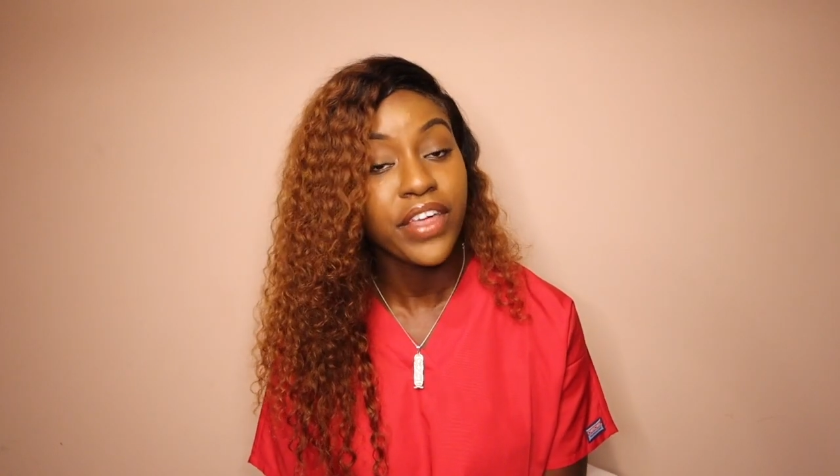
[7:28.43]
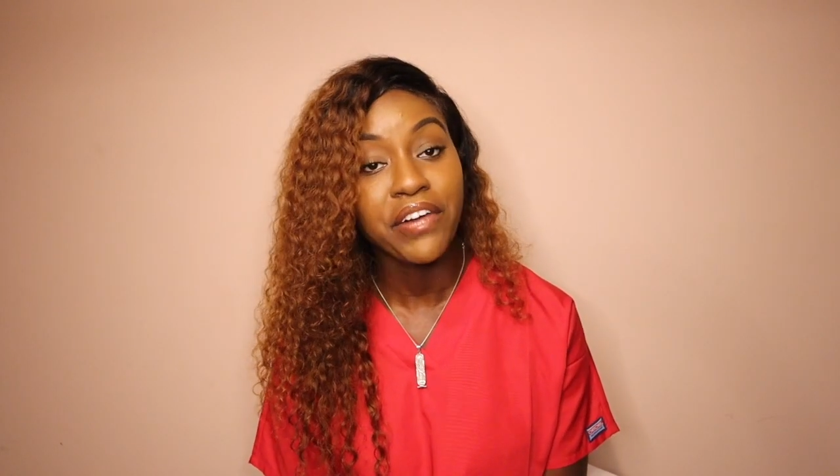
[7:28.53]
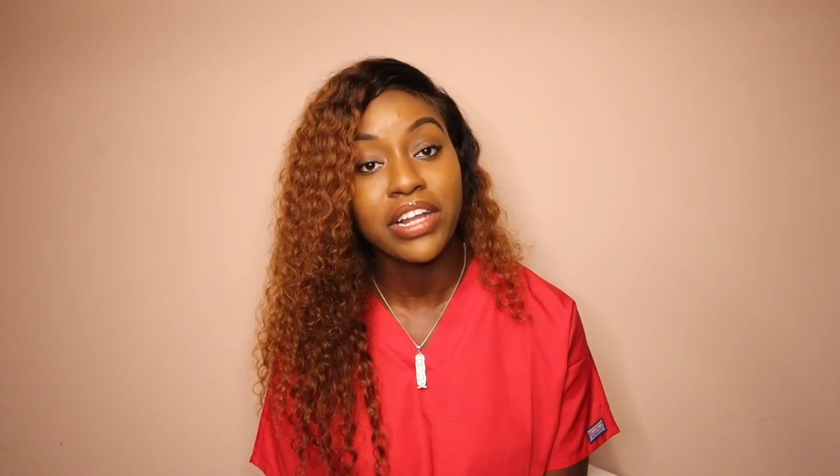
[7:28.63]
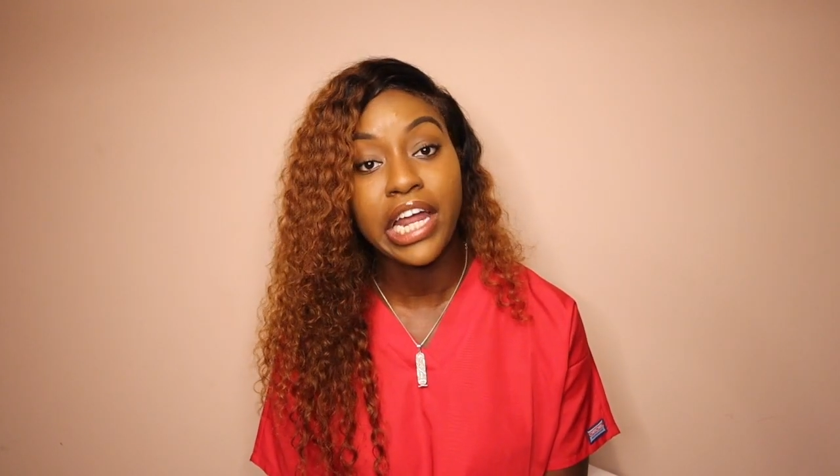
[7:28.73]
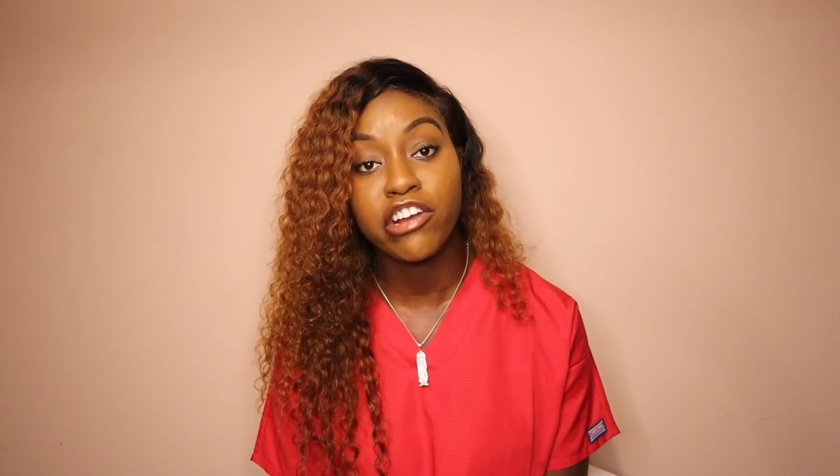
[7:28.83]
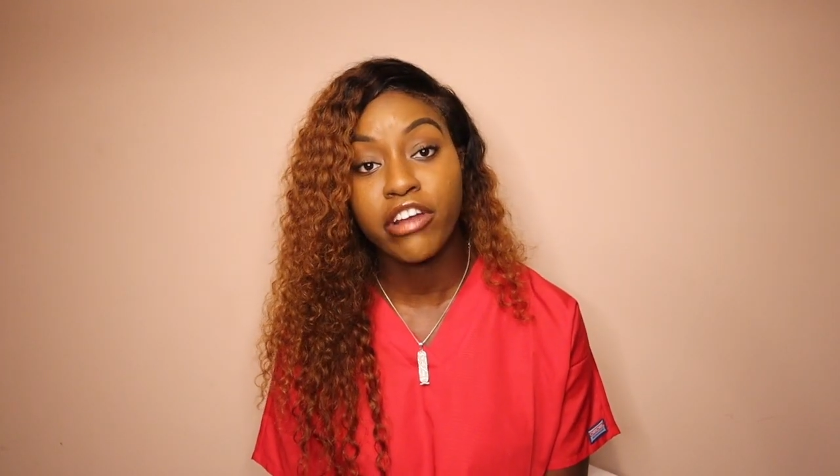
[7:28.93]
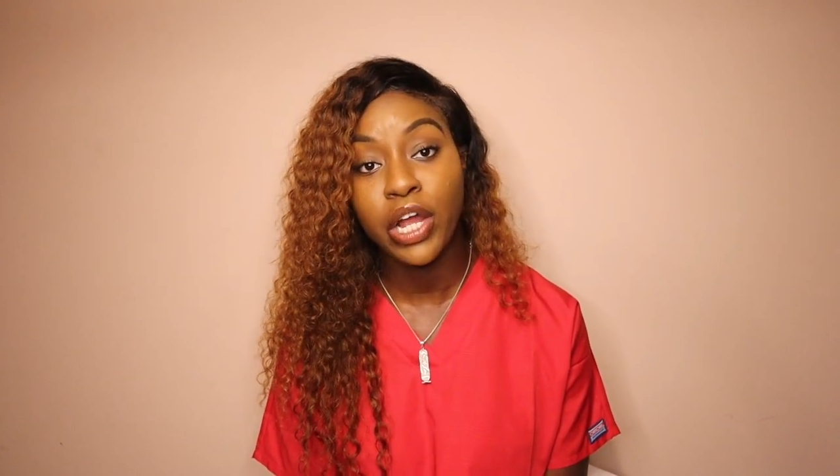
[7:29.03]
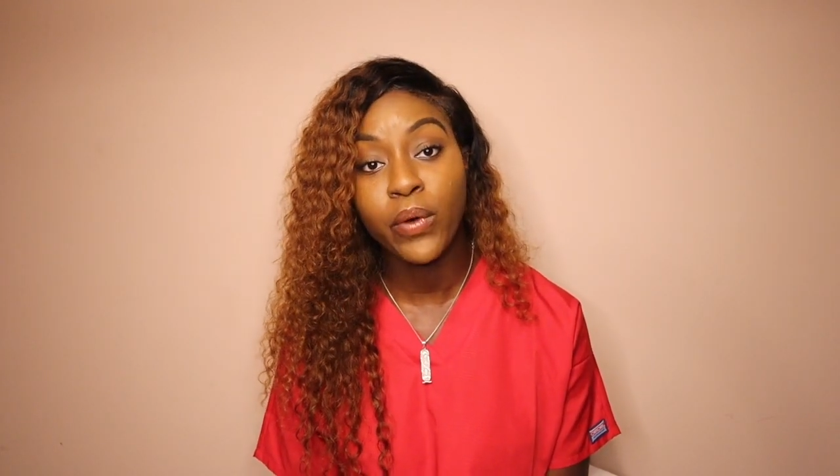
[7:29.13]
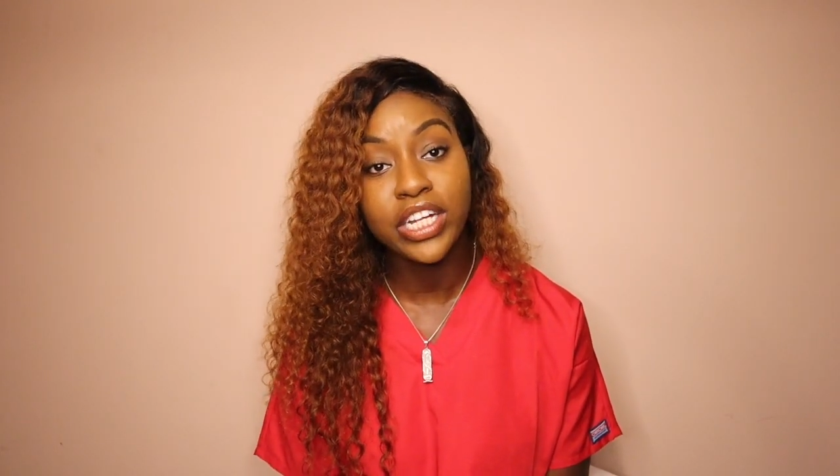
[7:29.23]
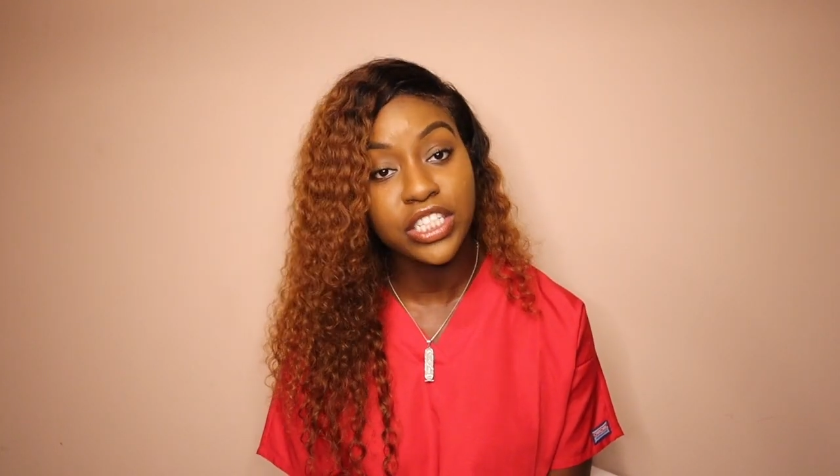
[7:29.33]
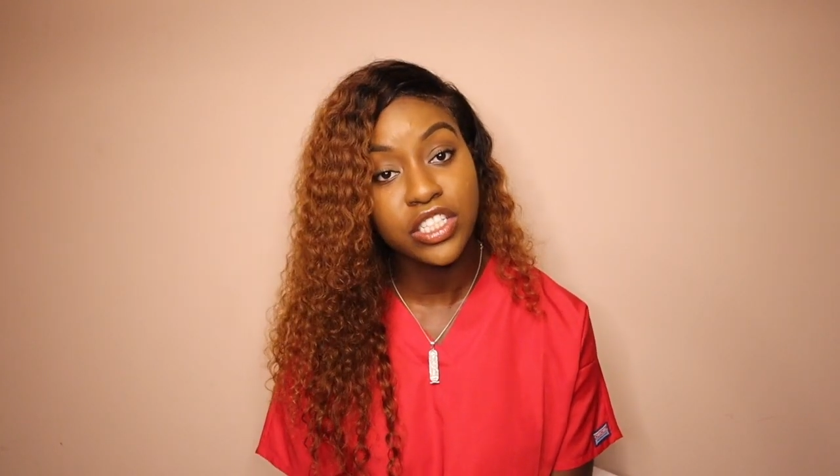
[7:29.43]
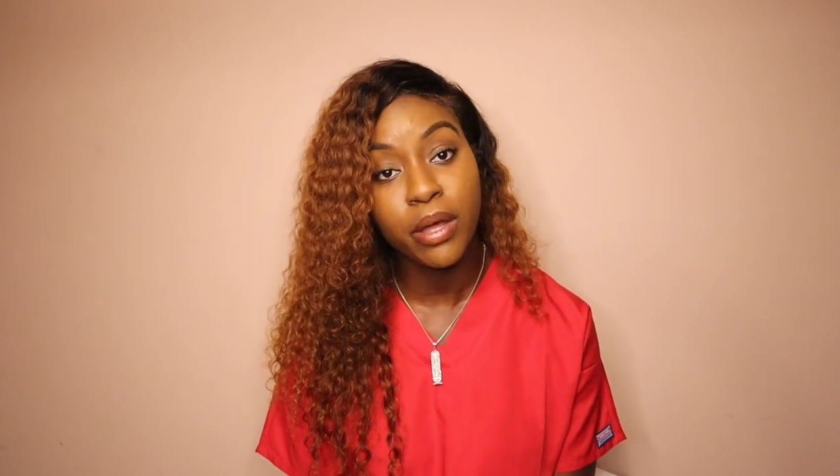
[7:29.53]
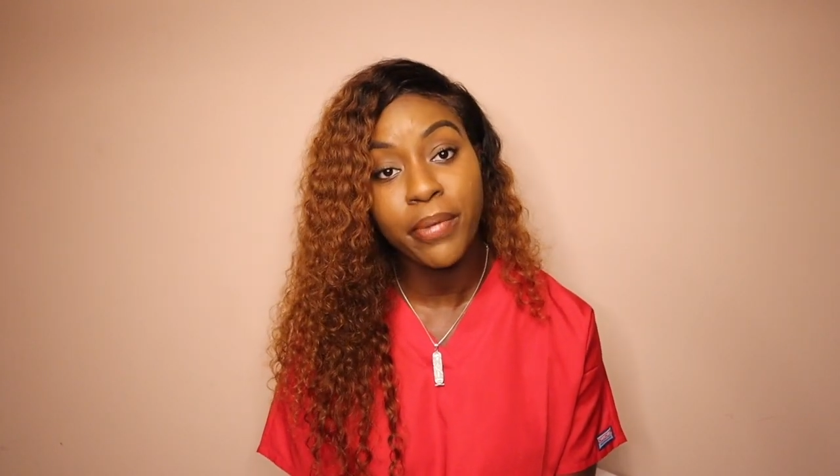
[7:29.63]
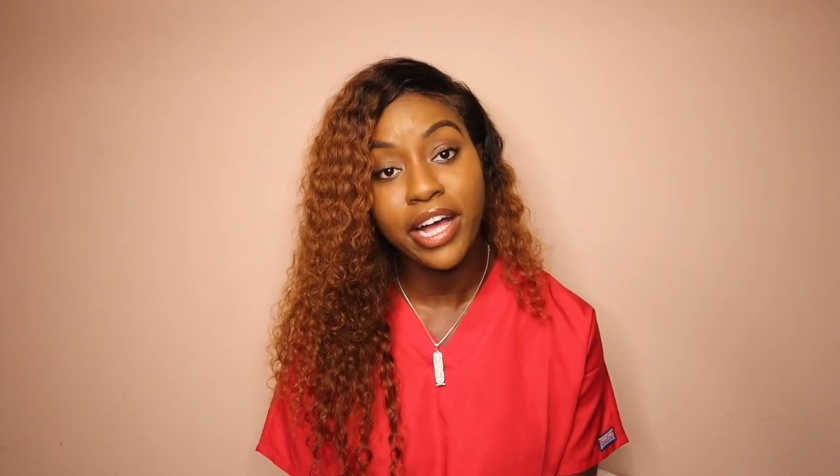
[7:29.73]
They have a lot of great questions on